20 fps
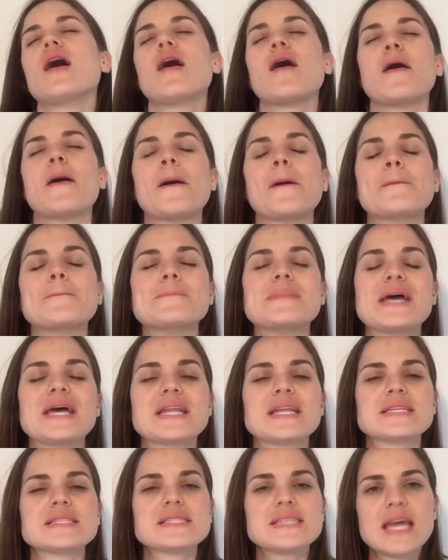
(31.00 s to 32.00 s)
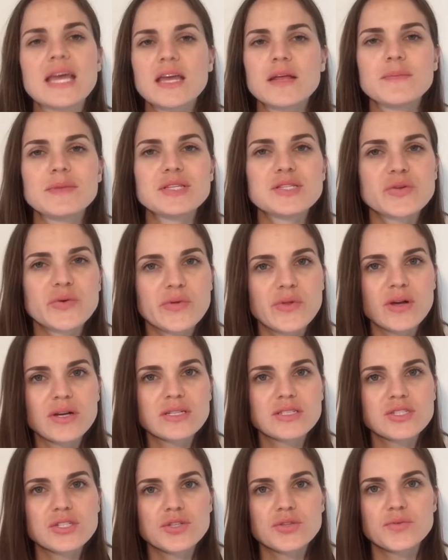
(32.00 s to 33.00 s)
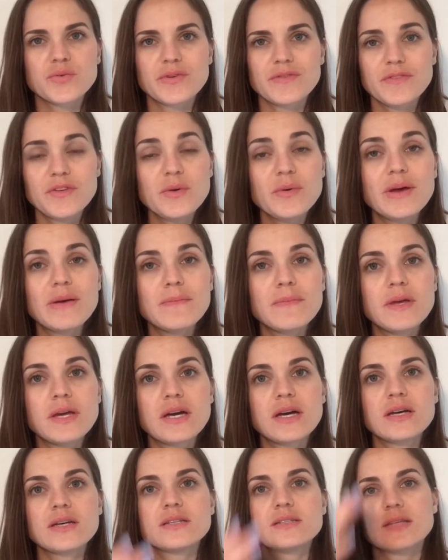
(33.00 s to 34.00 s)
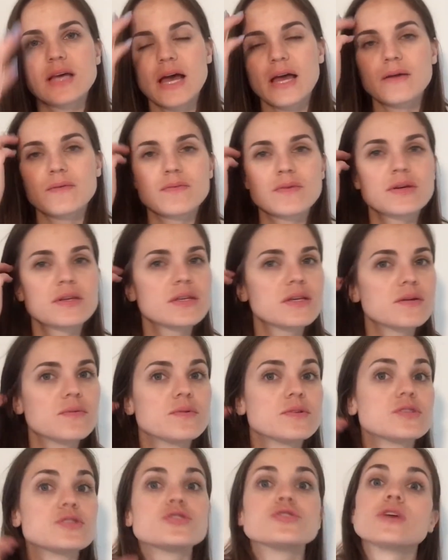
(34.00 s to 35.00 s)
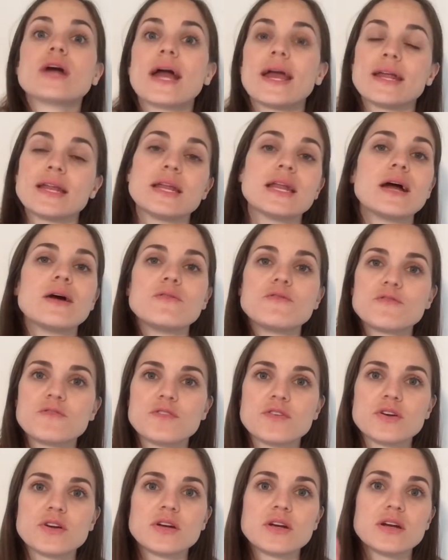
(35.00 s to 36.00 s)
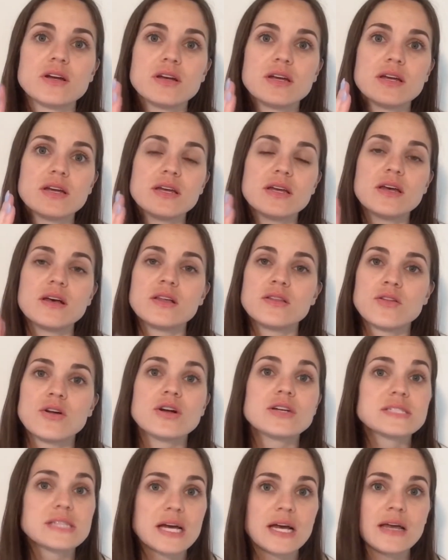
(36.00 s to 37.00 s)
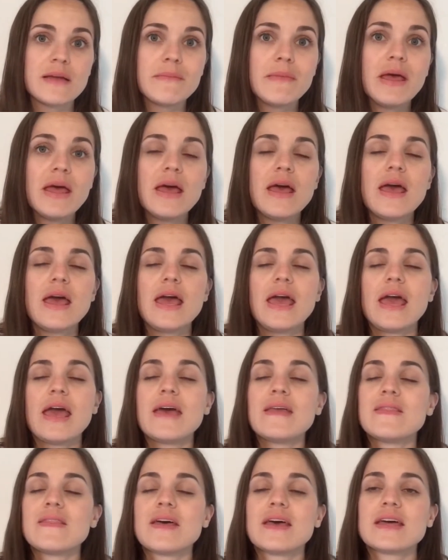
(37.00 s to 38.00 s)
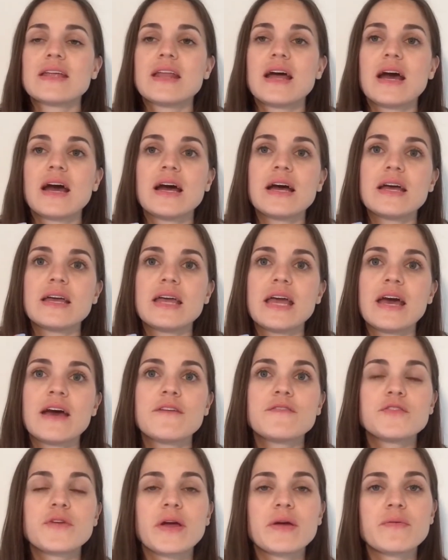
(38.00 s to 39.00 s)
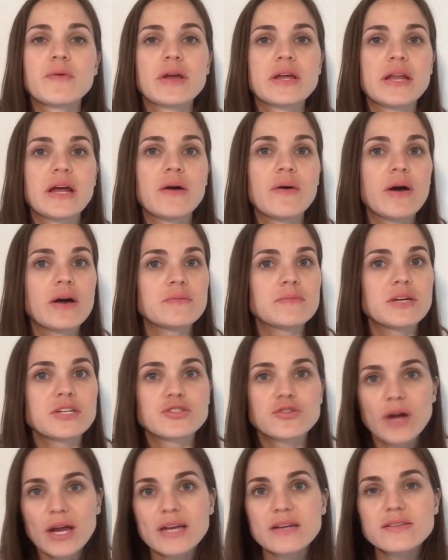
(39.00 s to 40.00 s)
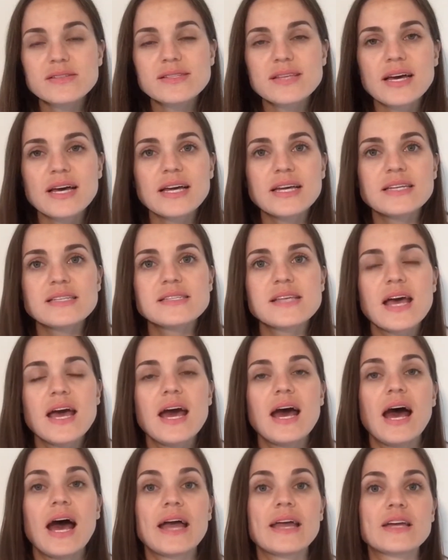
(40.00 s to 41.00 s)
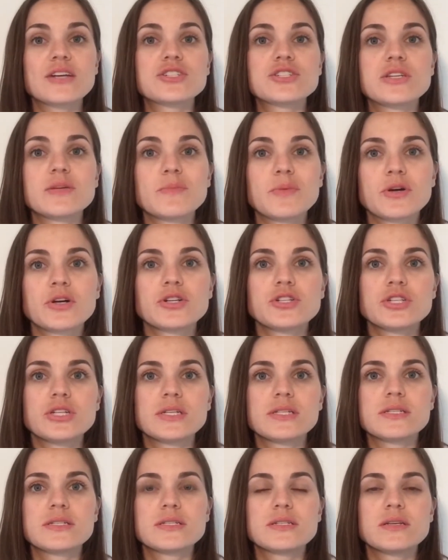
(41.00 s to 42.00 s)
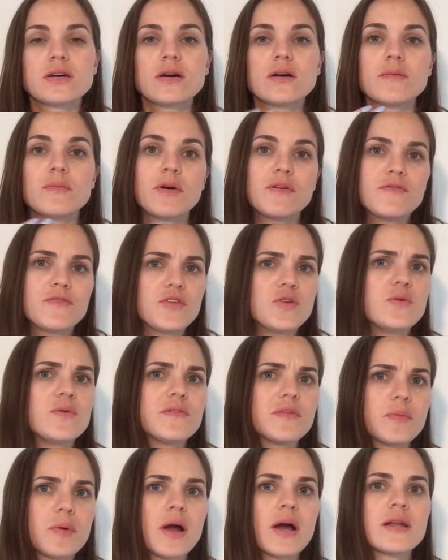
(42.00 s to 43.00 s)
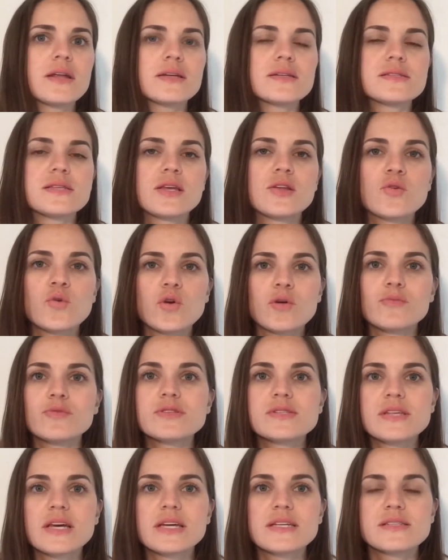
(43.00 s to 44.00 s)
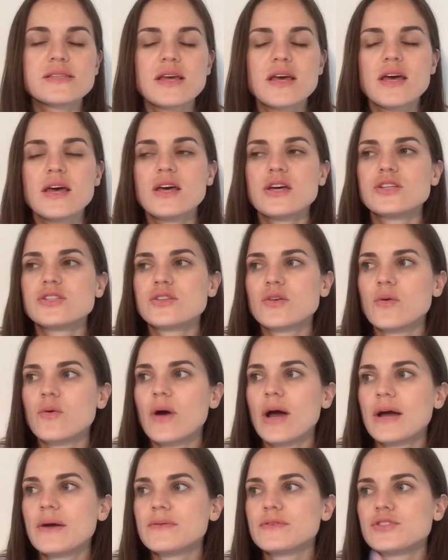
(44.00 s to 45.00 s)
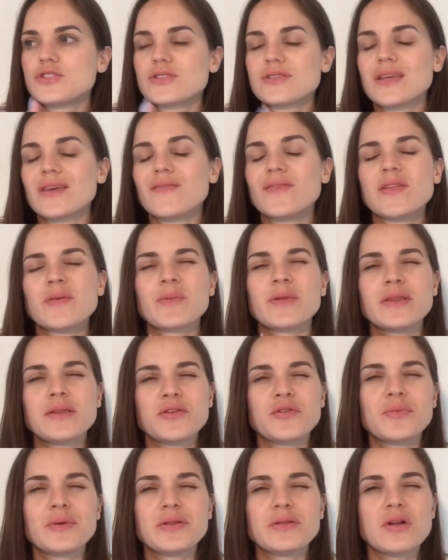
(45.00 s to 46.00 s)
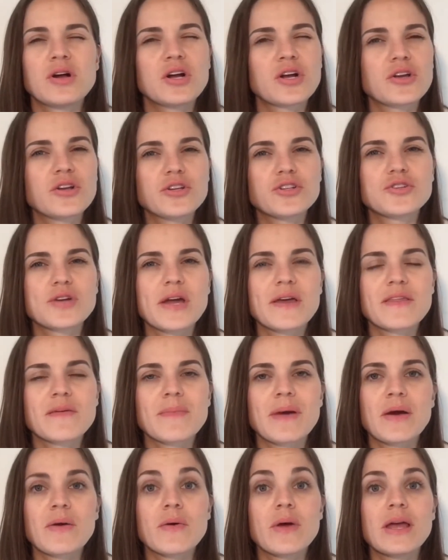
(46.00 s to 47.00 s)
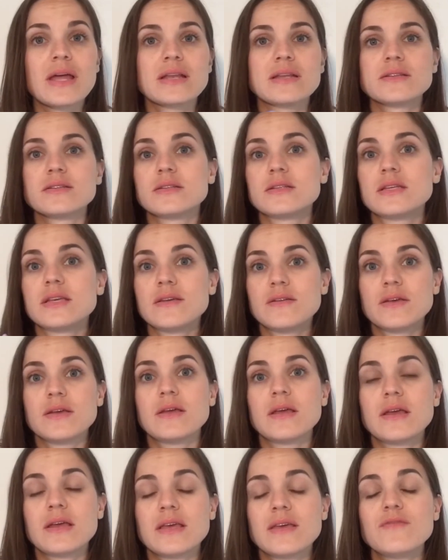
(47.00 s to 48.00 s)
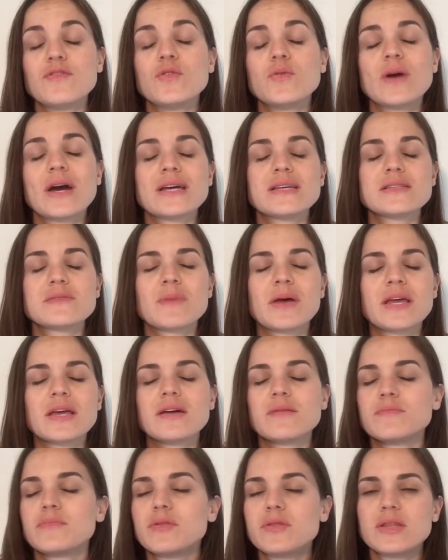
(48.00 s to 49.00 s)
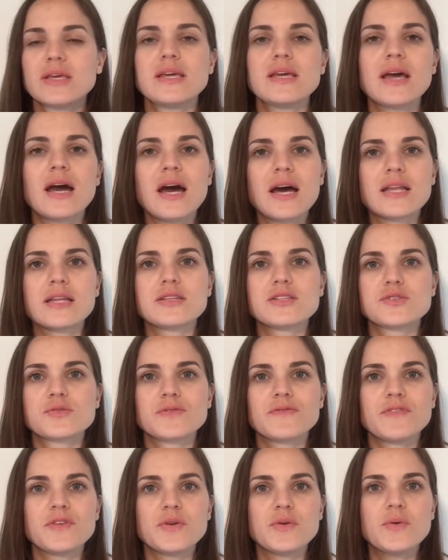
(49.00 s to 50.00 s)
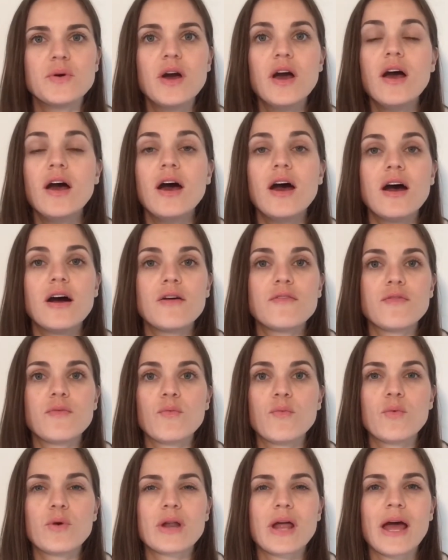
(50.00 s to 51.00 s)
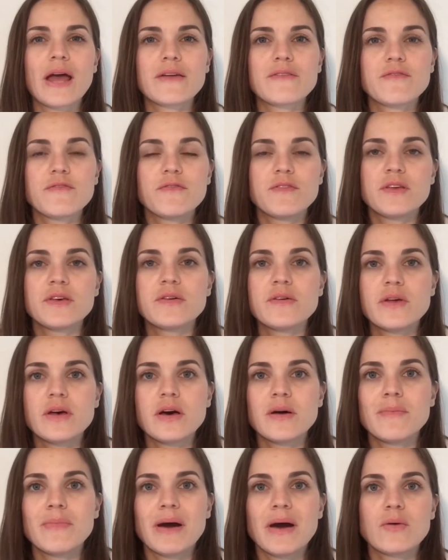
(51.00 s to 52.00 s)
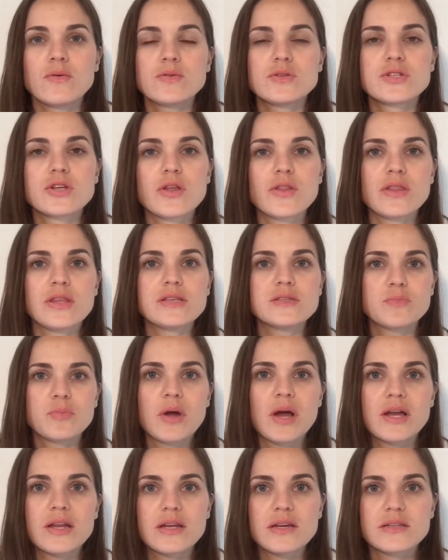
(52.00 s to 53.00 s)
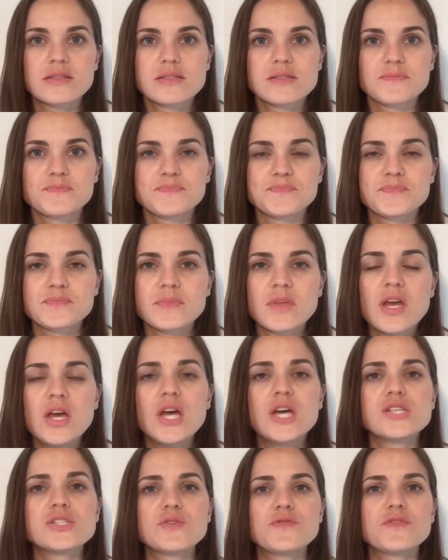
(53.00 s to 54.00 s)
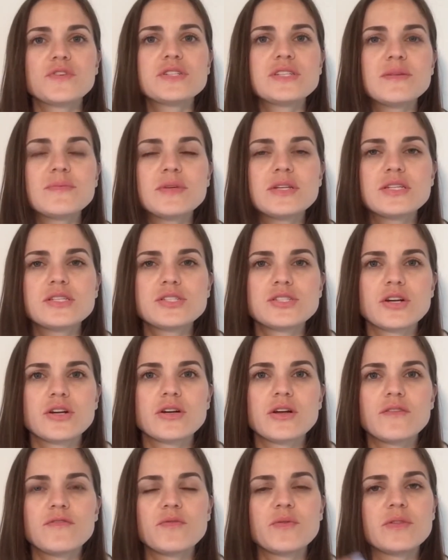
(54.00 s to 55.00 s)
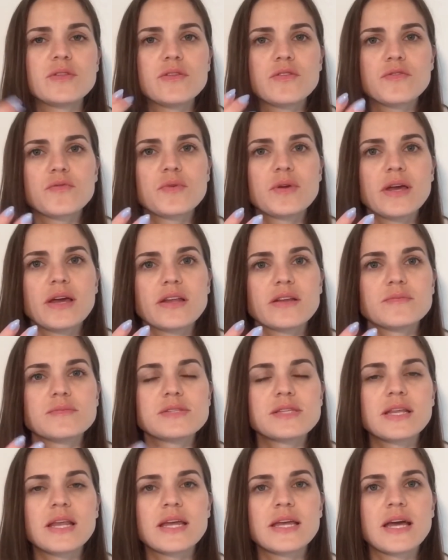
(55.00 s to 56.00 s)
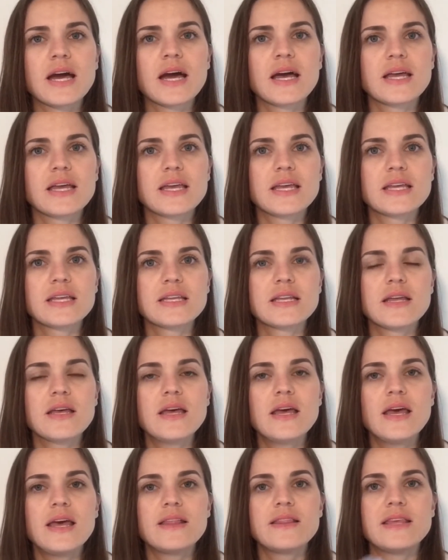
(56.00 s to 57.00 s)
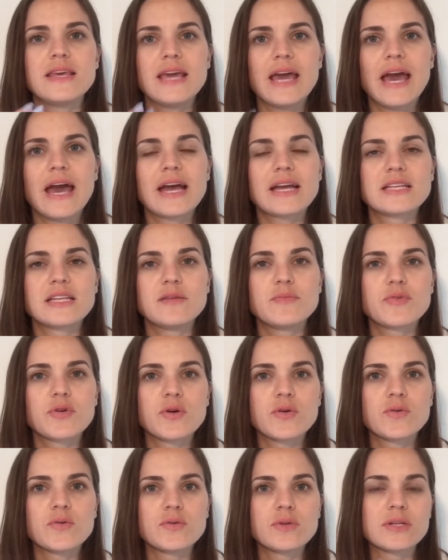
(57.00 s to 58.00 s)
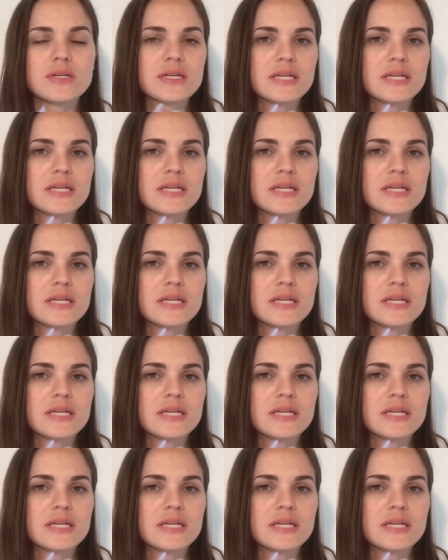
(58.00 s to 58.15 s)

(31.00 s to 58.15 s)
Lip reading: And it's taken me so long to review it because I really was trying it out for a long time, and then after I ran out on my trial size, I actually purchased a few of the products in normal size. So I was just giving them a little bit longer to try them out and give you guys my complete honest review of what I feel about these products. So first I'm going to start off with the 3 items that I got in the acne prone